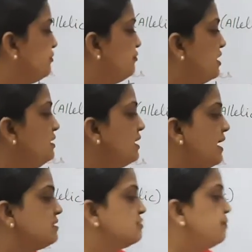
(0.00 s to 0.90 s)
different
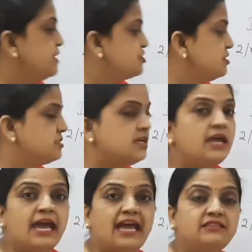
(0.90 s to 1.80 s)
expressions,
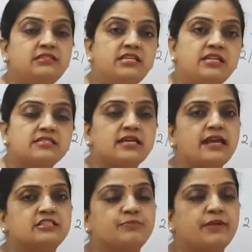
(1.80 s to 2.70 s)
and these
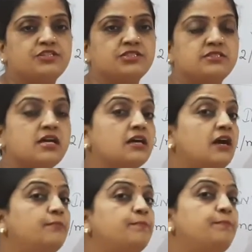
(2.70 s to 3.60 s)
expressions are
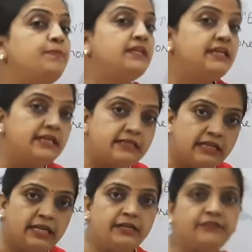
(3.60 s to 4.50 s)

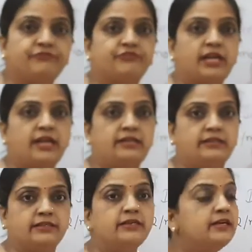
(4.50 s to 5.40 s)
completely
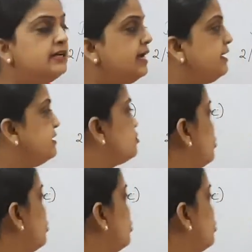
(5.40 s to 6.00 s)
different. It is